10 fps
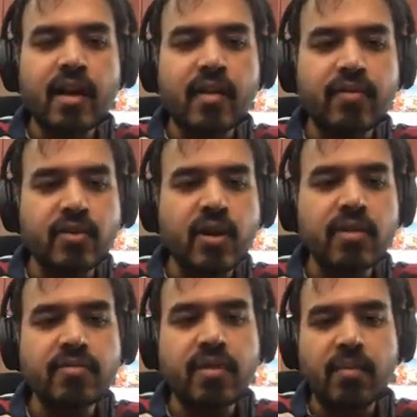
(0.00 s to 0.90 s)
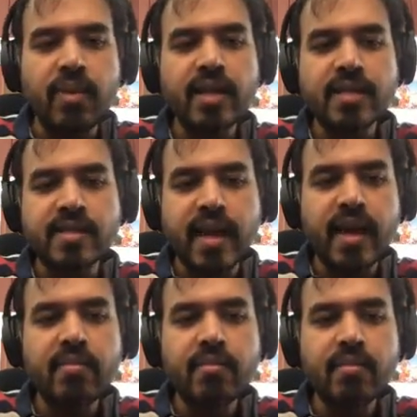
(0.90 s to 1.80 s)
If you sort of apply the
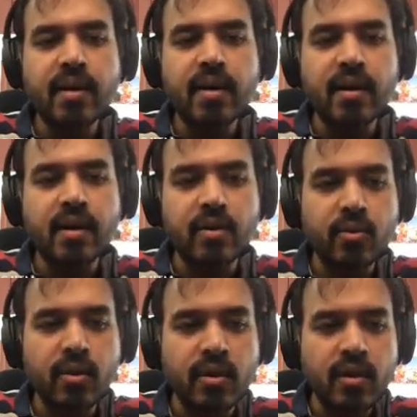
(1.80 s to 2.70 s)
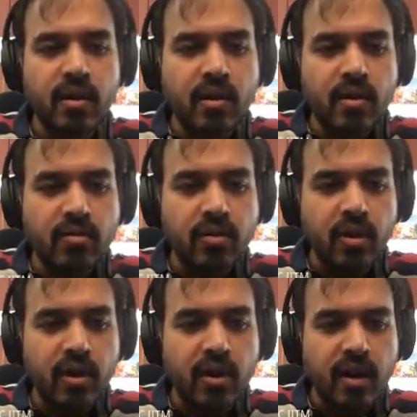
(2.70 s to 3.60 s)
same rule
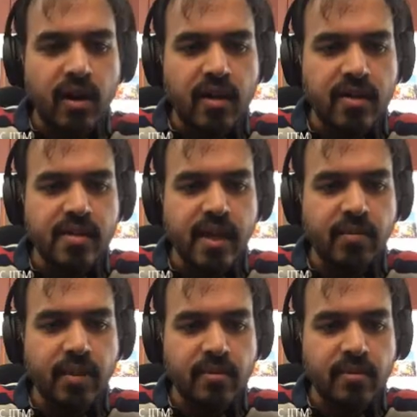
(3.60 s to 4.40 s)
for this type,